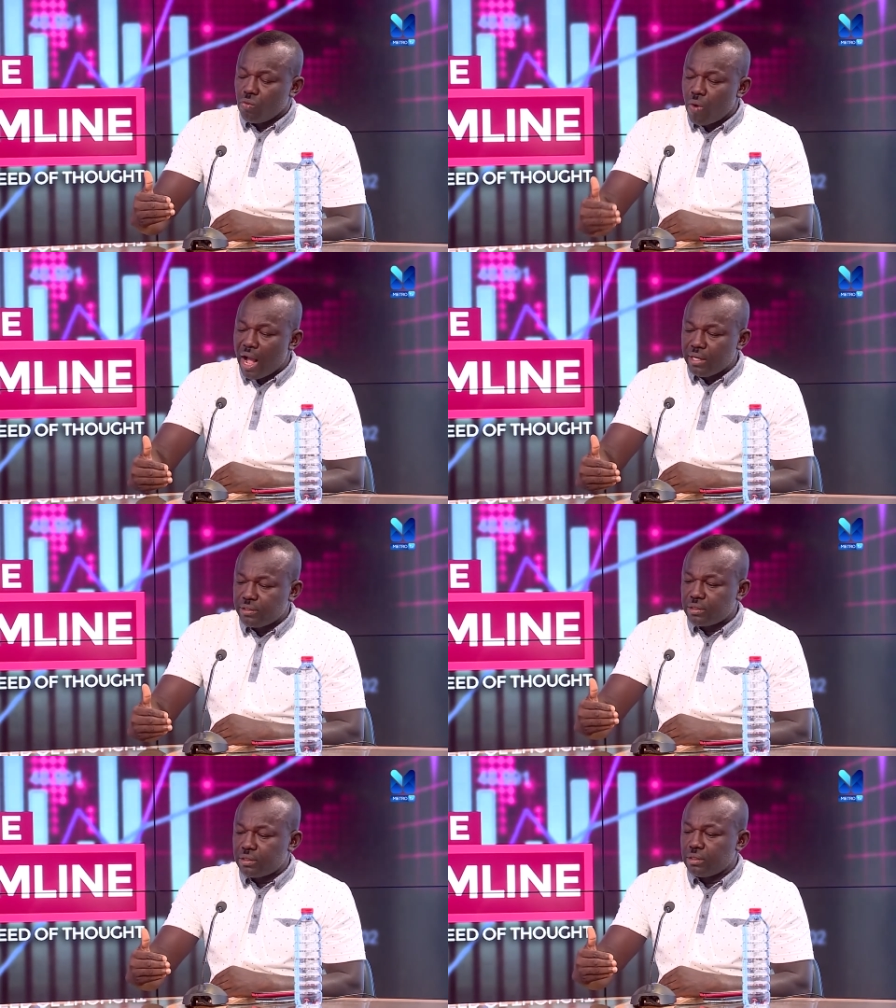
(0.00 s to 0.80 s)

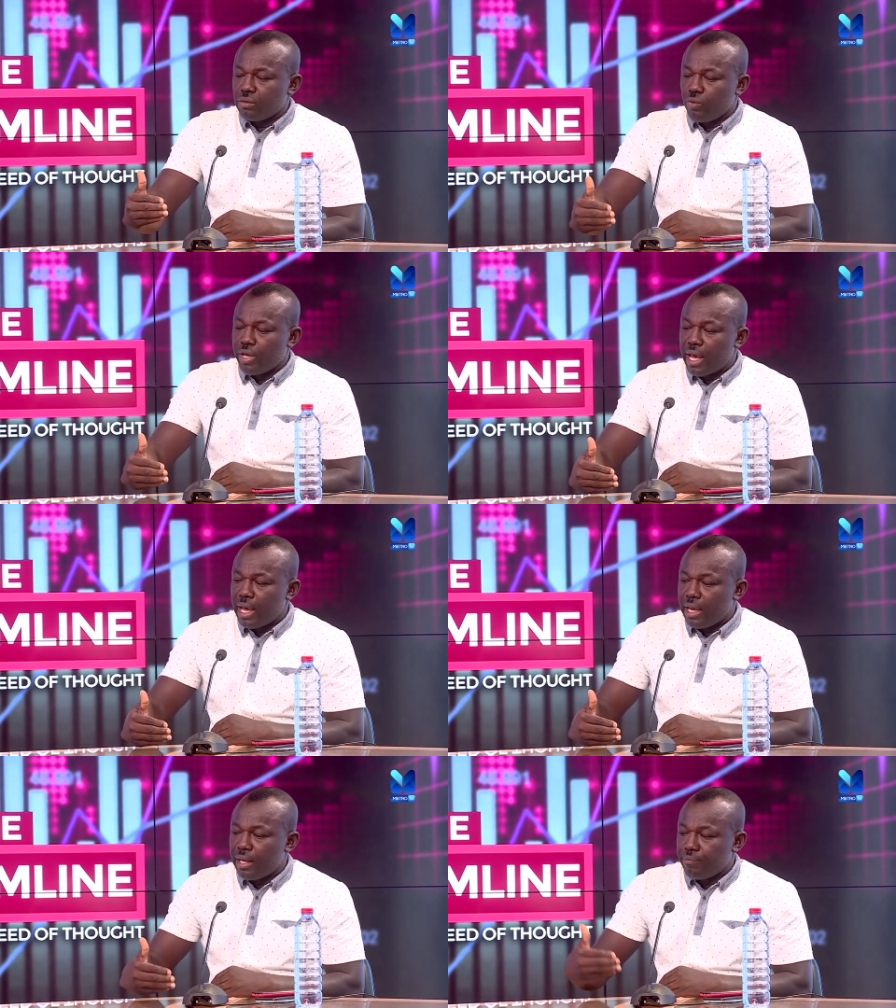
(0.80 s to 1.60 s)
whilst we
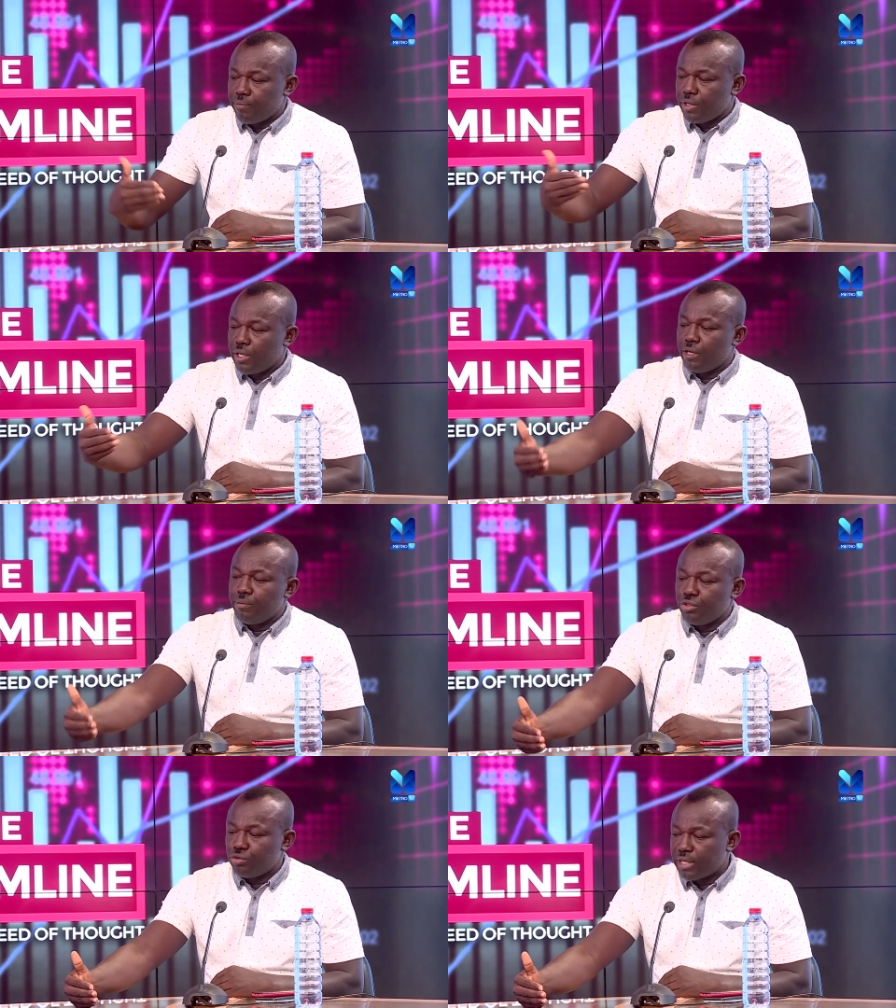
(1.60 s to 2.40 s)
are um,
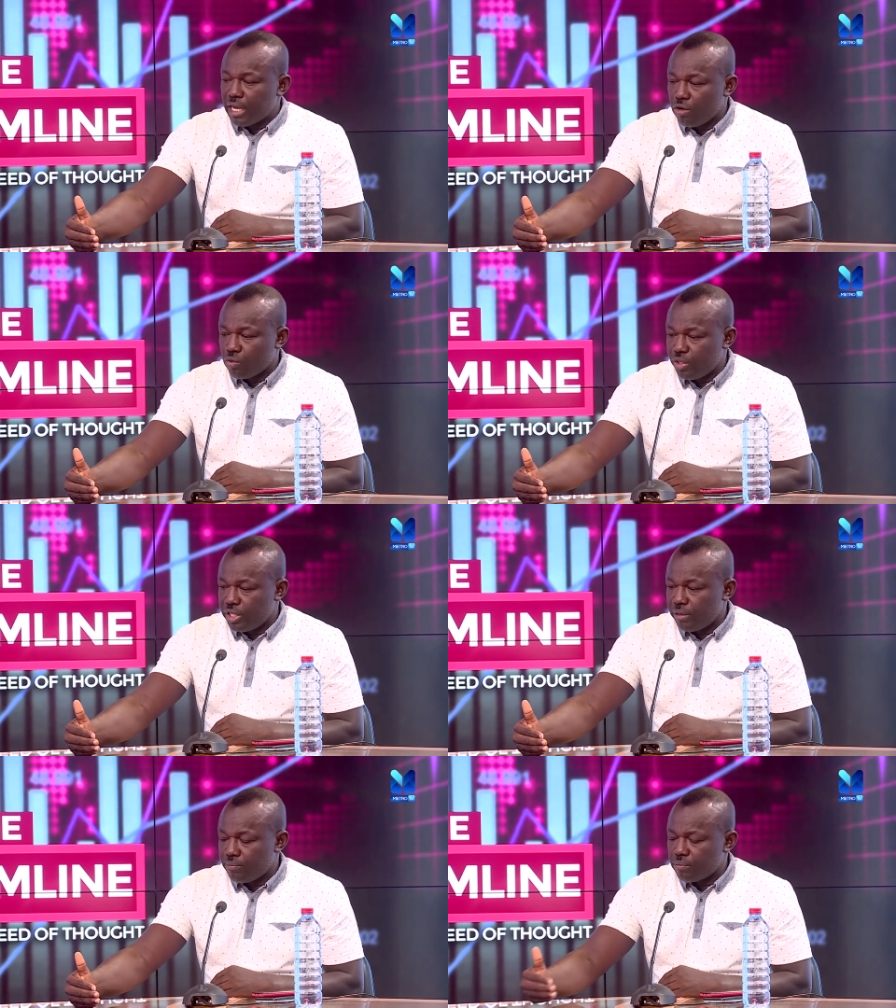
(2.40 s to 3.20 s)
into dialogue with
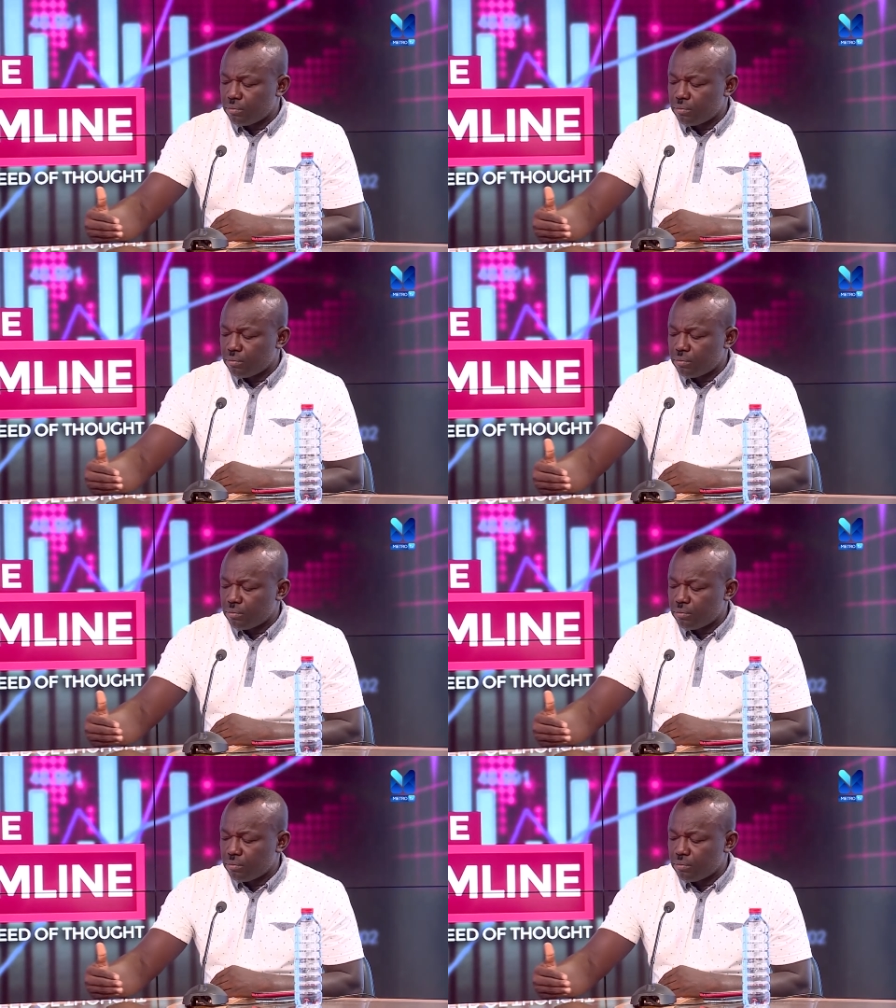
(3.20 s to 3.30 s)
them,